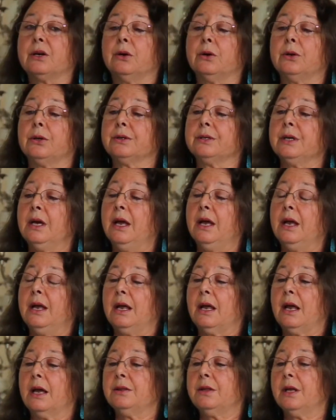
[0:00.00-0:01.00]
cult.
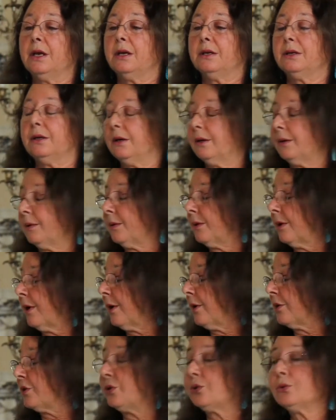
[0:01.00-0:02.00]
And then
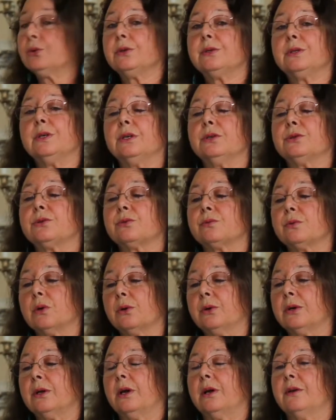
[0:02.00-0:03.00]
Schultes
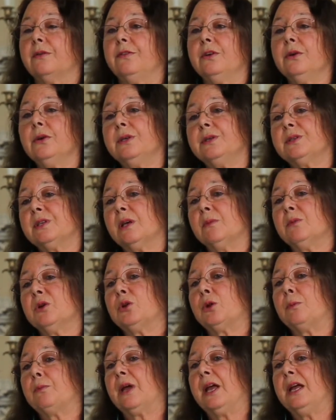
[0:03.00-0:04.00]
wrote a very
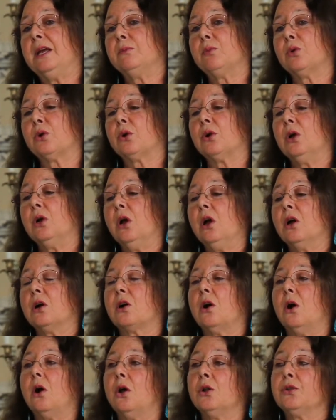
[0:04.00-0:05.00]
seminal paper
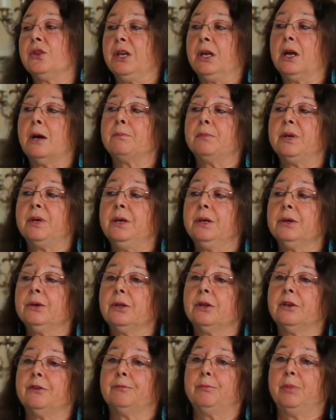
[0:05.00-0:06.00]
called The
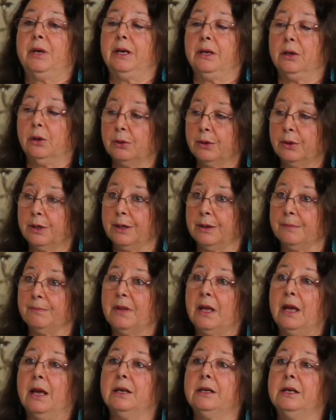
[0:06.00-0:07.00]
Appeal of
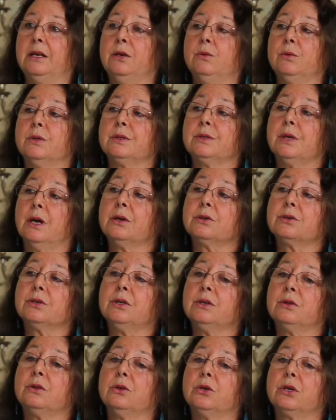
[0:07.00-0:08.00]
Peyote. And he was
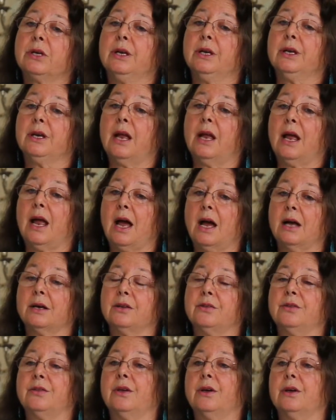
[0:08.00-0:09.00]
actually looking
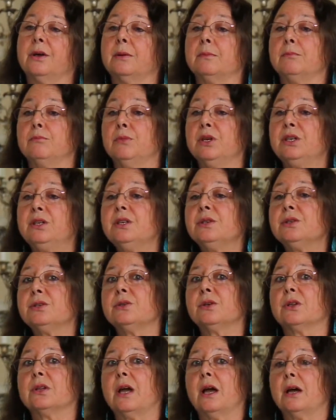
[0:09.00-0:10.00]
at the
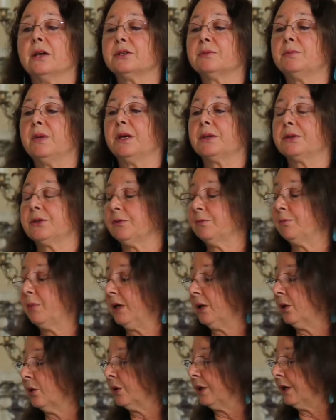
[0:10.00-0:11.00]
medicinal aspects of
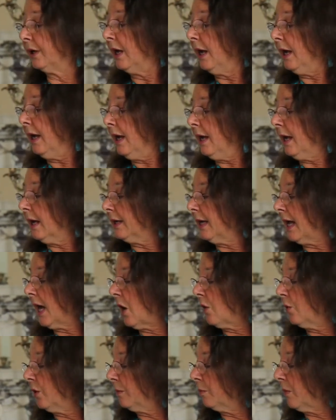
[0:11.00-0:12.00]
peyote and
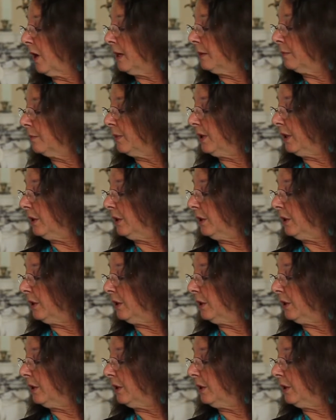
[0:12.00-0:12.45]
how it might be